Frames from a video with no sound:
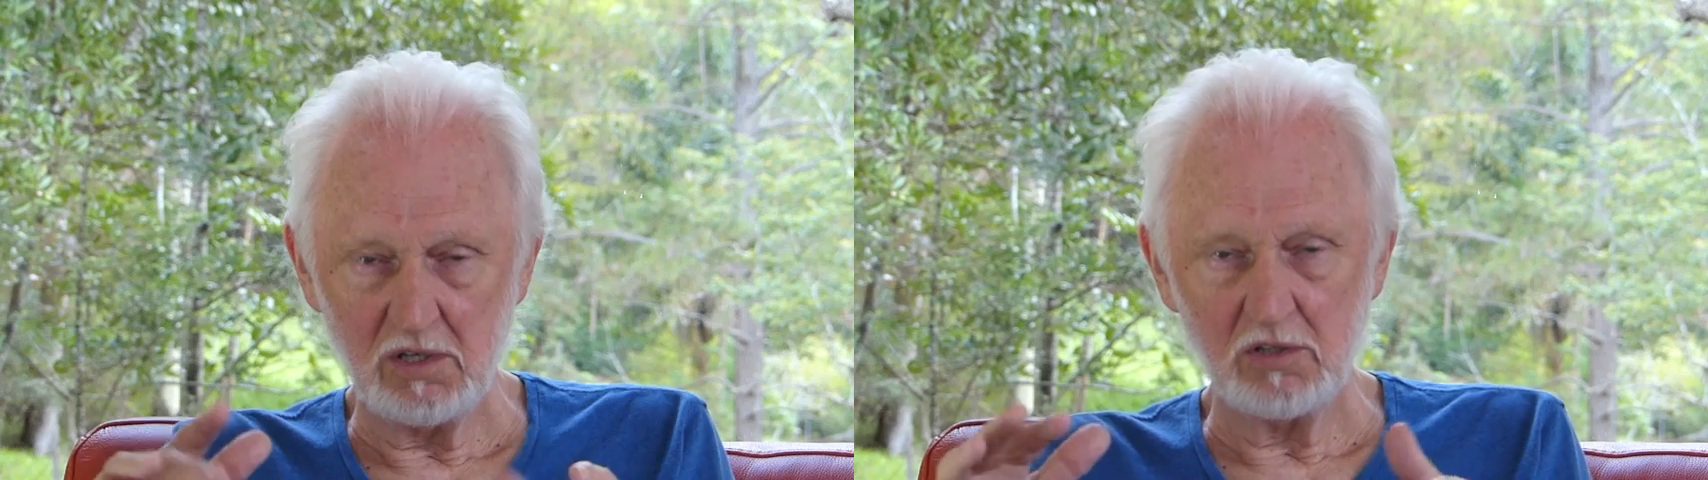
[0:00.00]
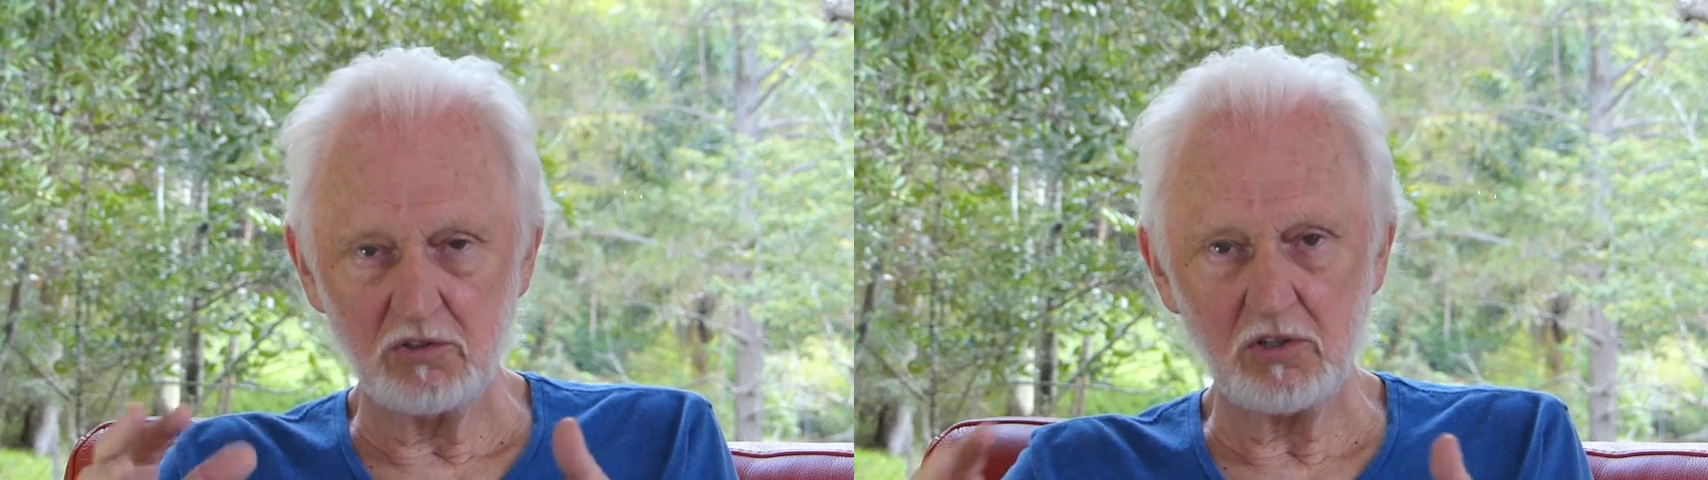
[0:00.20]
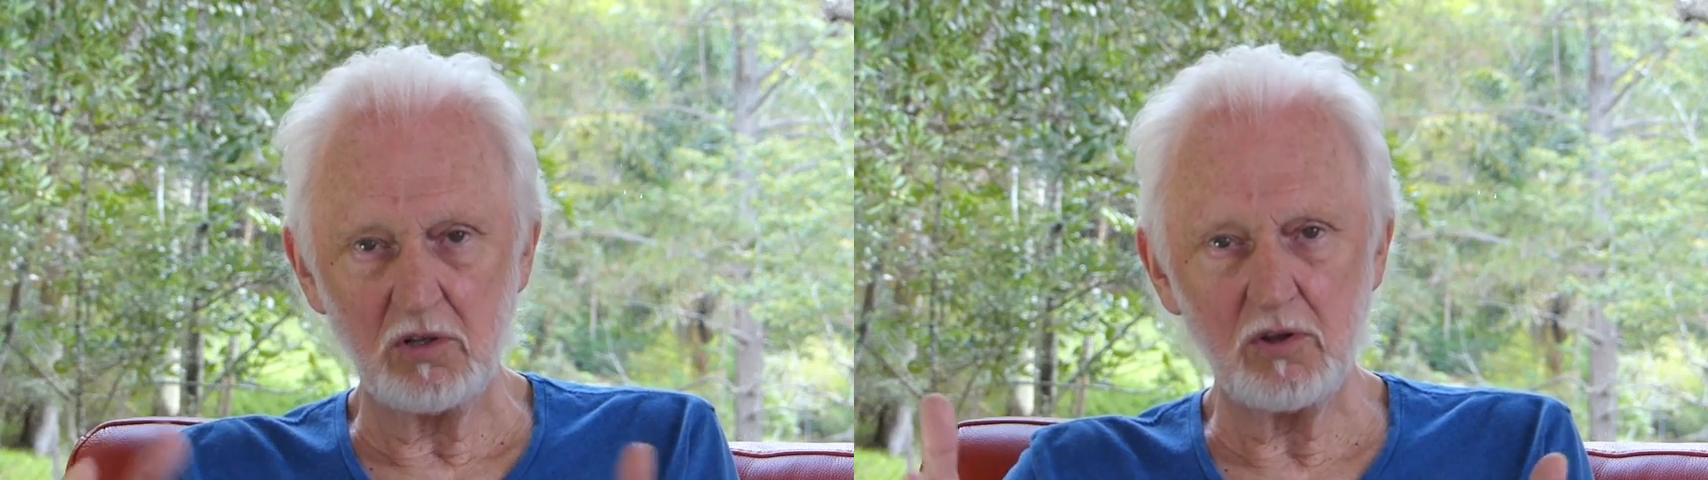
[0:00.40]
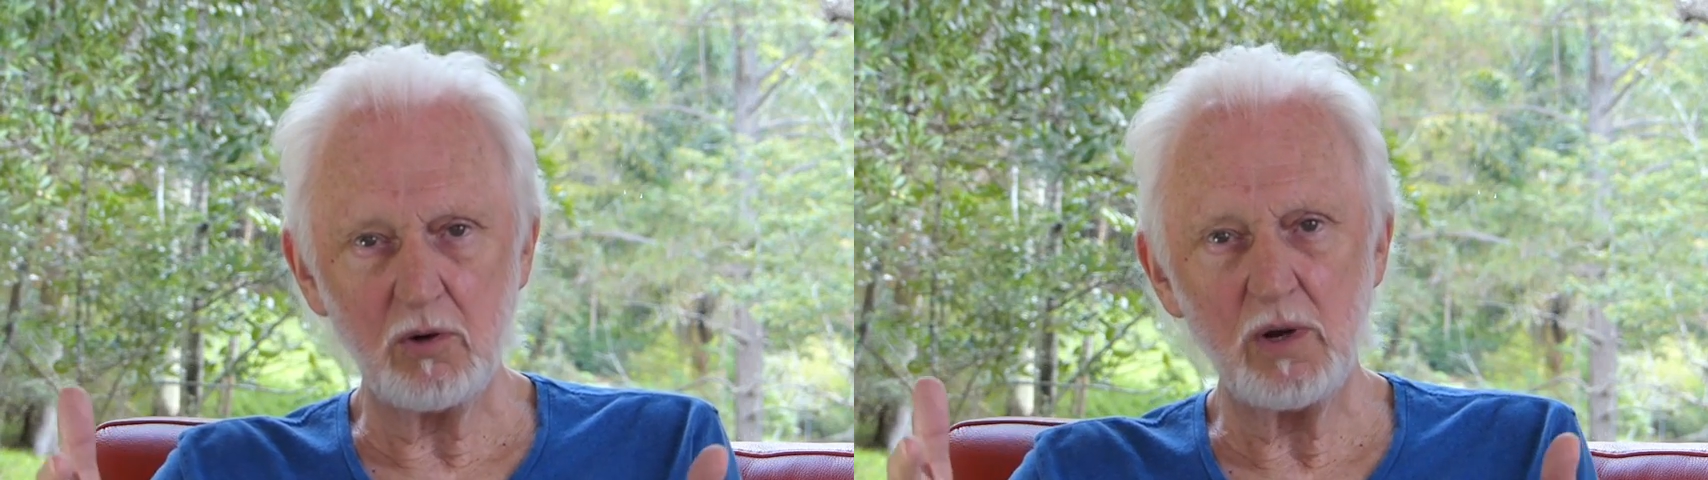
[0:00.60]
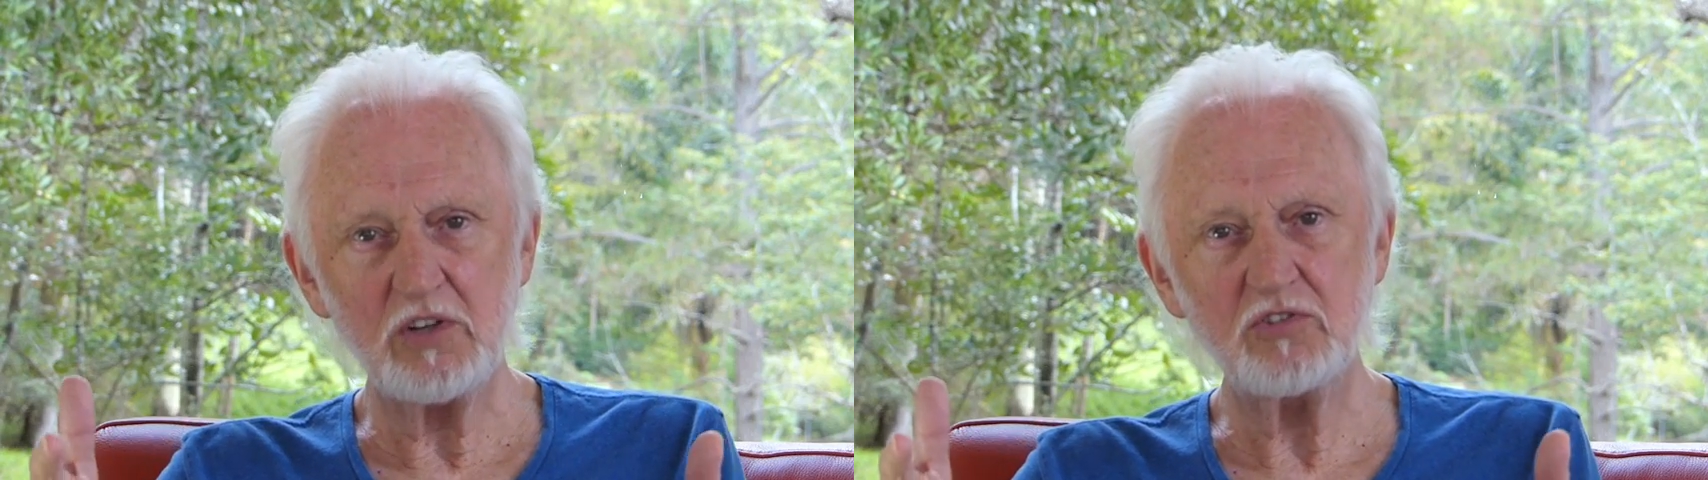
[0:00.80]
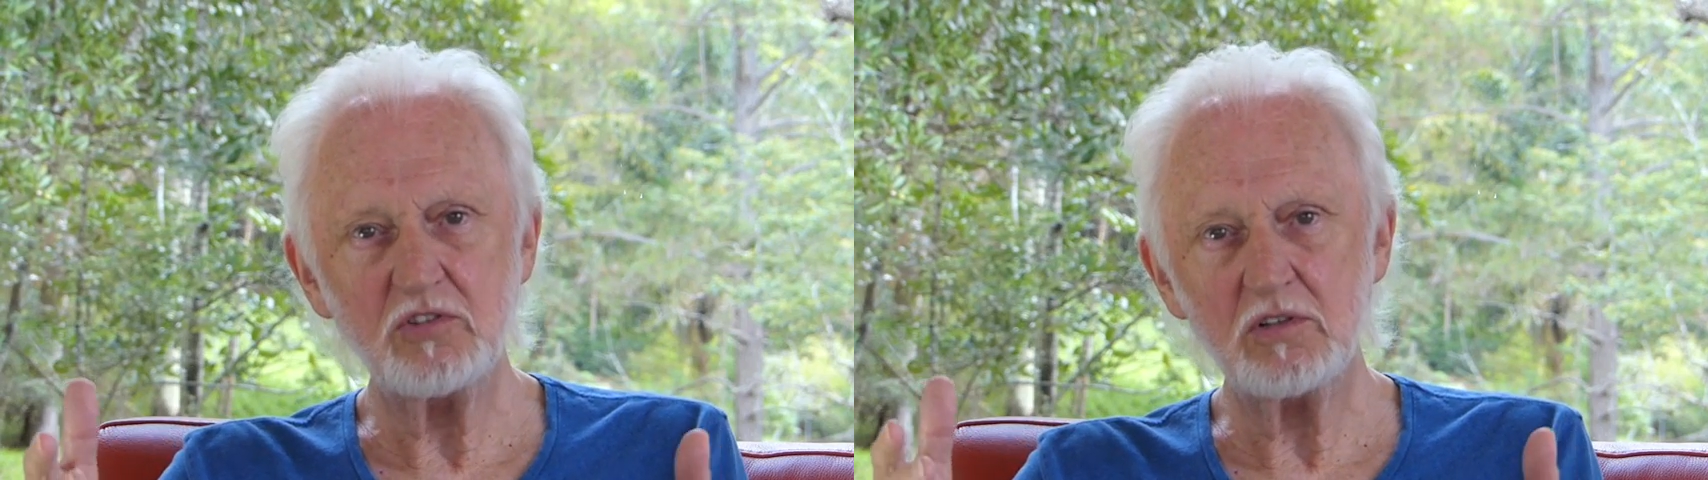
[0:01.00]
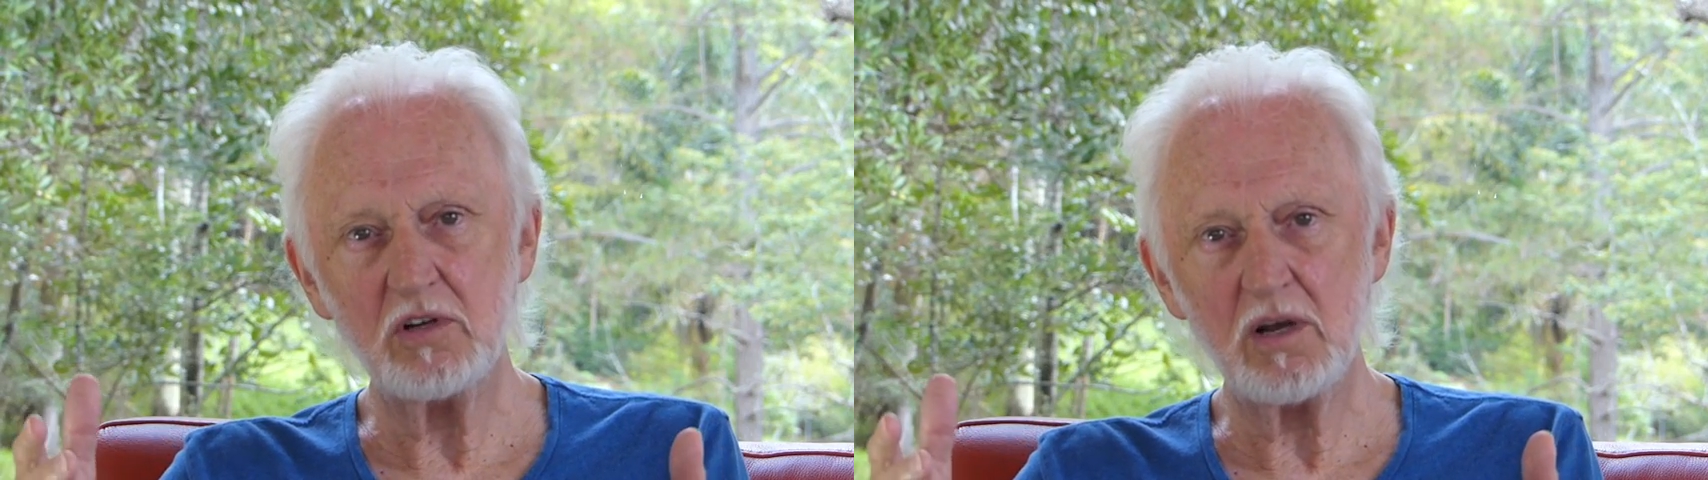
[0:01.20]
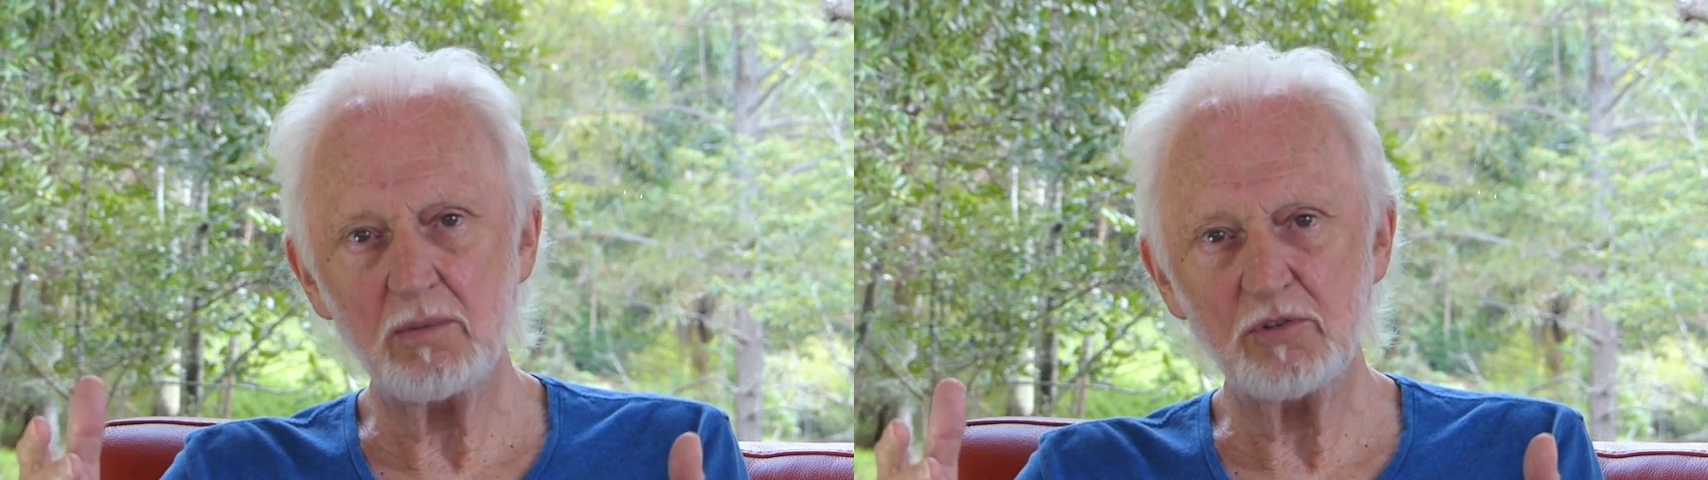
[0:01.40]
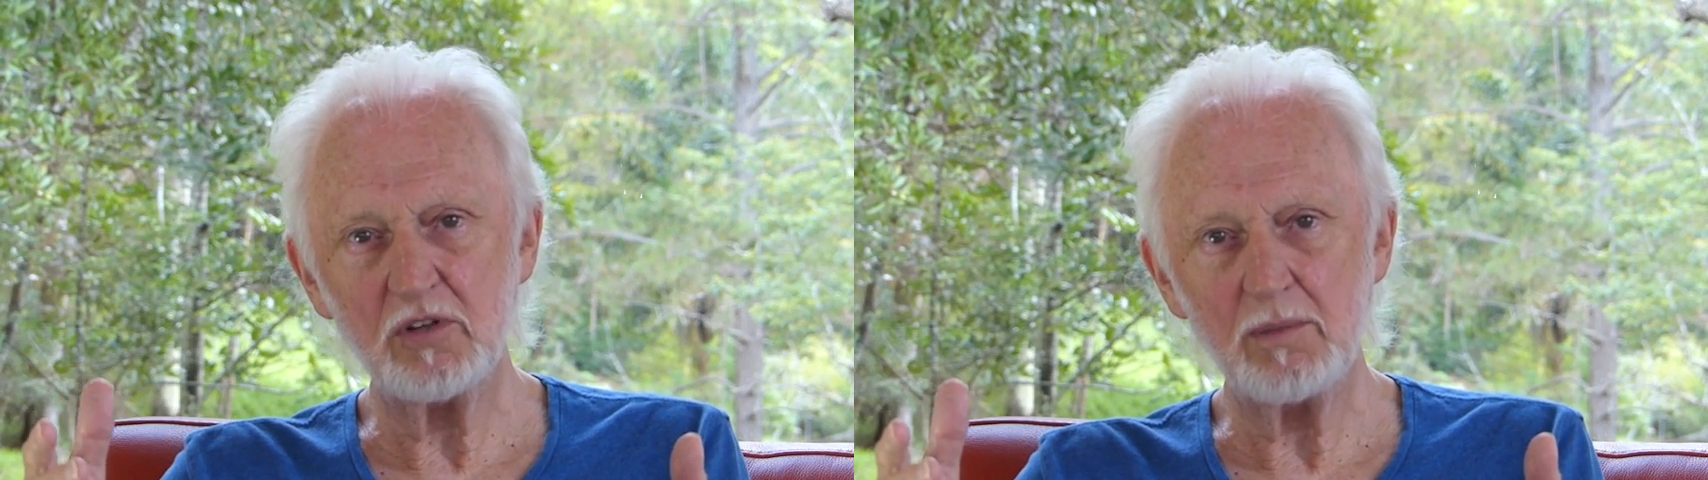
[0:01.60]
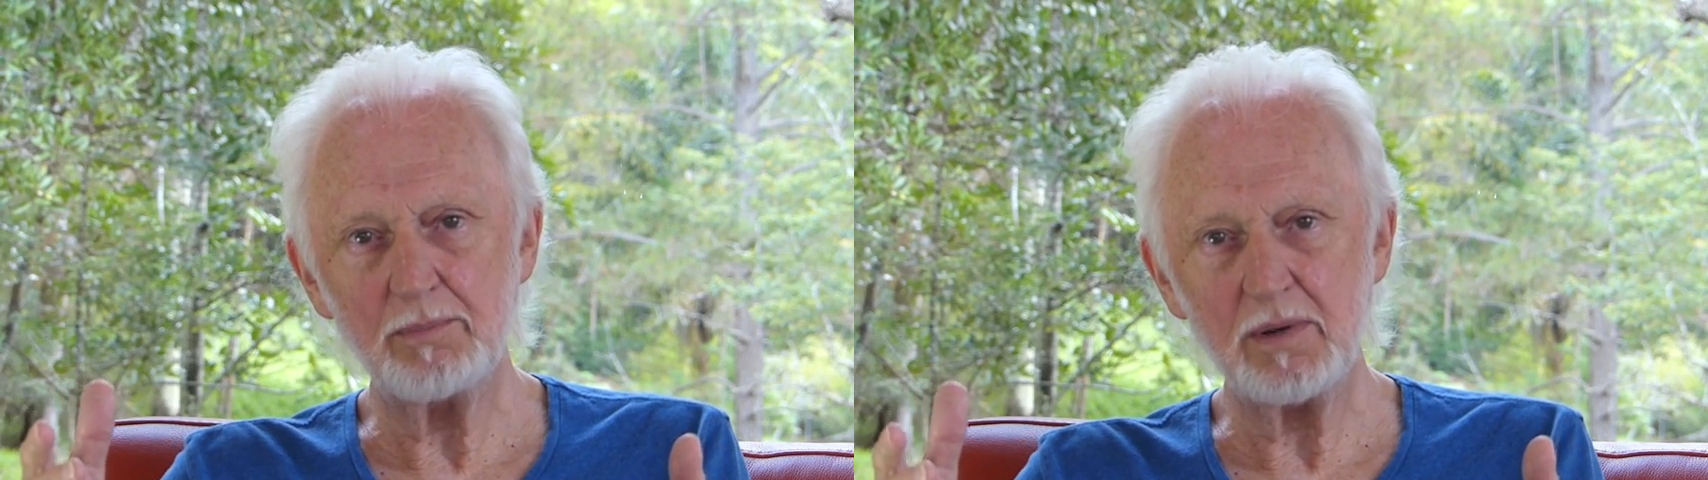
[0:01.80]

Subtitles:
So the question comes up,